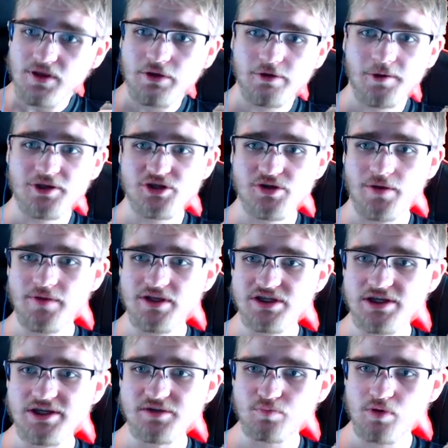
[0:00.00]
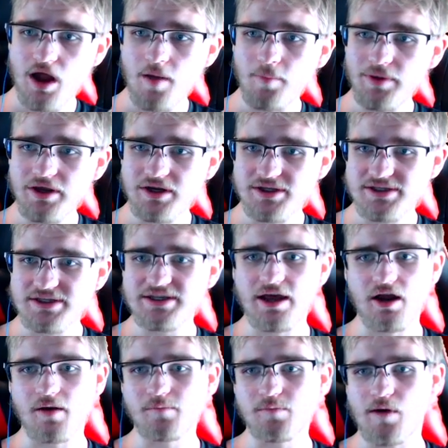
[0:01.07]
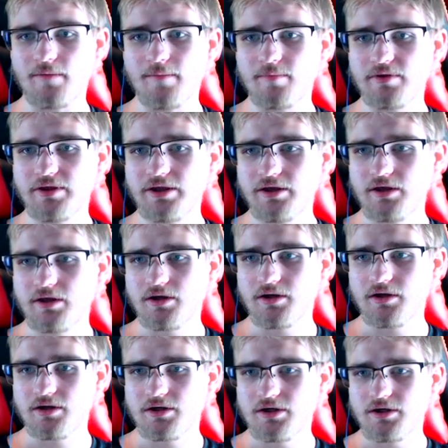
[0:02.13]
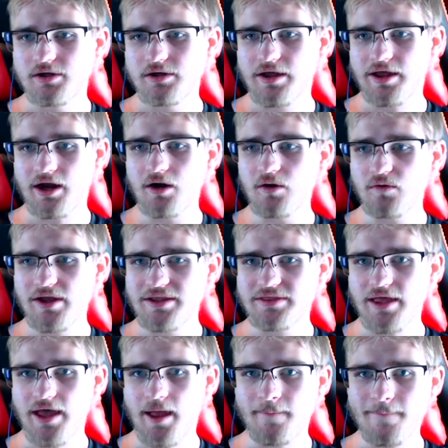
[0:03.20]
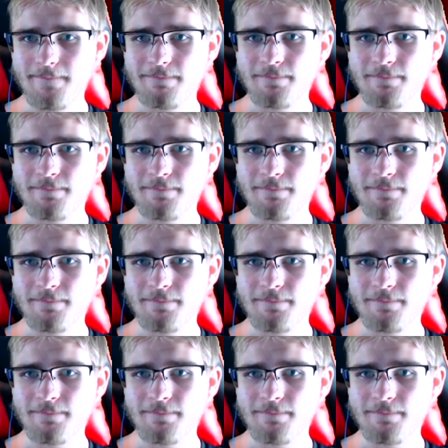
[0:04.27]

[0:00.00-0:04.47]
Okay, so on this, he's probably gonna set up, probably. I don't like that.